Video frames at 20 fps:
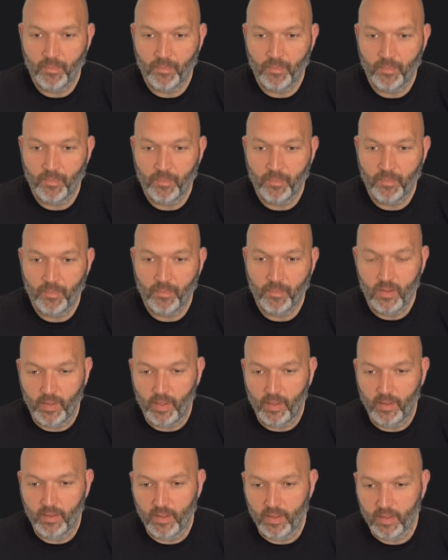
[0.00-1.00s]
And so
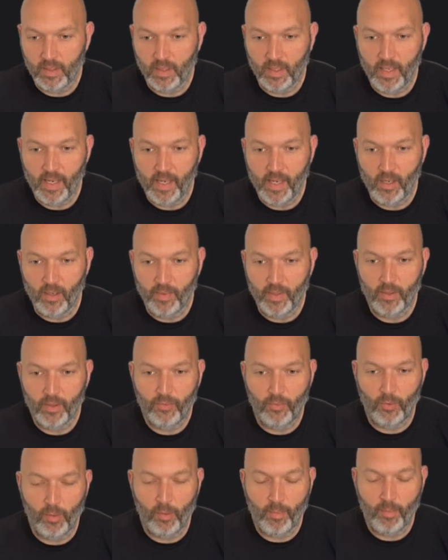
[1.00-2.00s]
here is the data over here
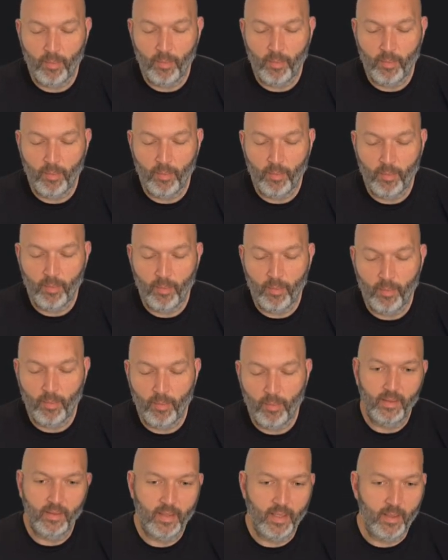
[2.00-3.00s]
formatted on the right.
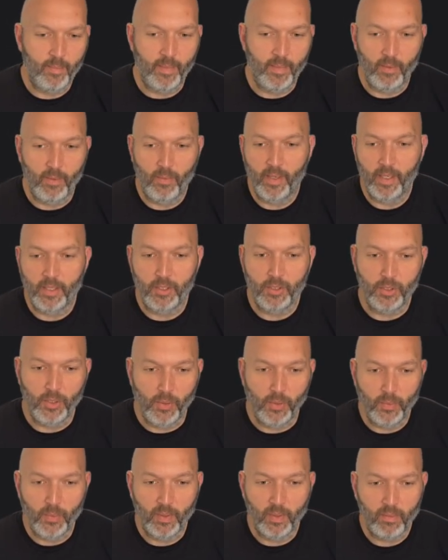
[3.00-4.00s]
Kind of my running
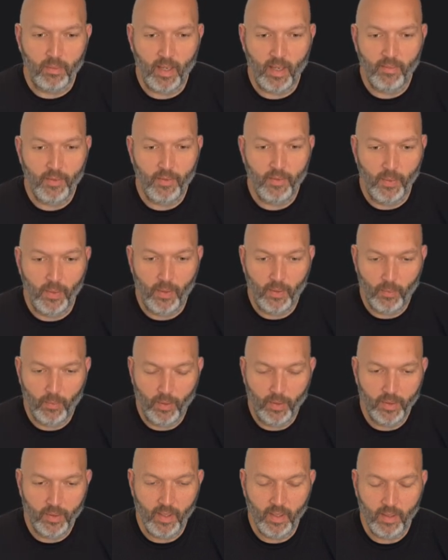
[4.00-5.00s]
joke with GraphQL
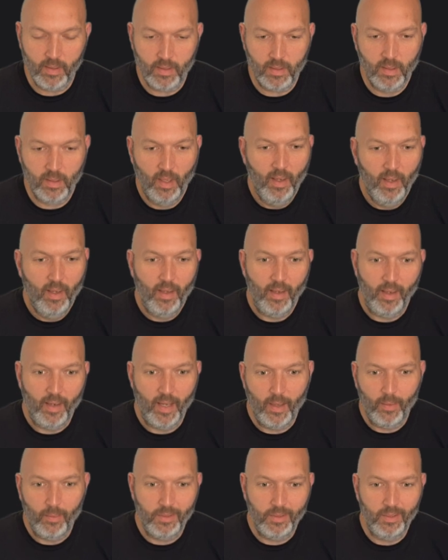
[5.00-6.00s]
work is, hey,
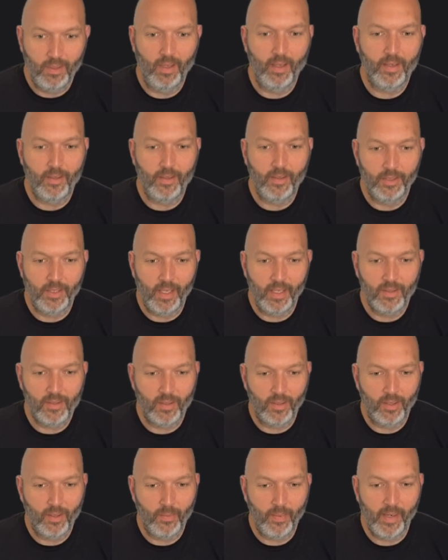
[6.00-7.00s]
how would you like your
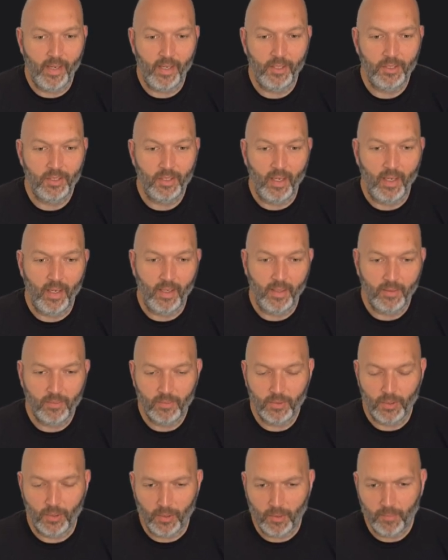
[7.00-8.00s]
JSON arranged today,
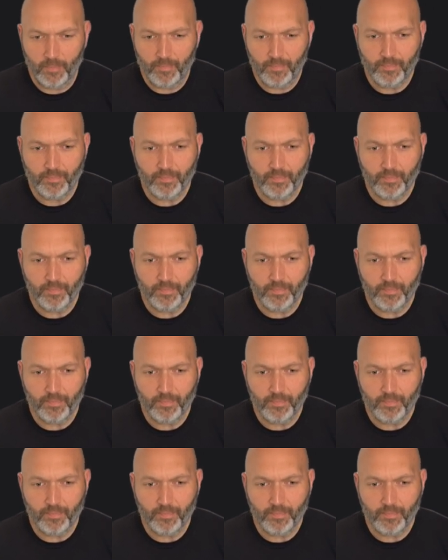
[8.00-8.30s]
sir?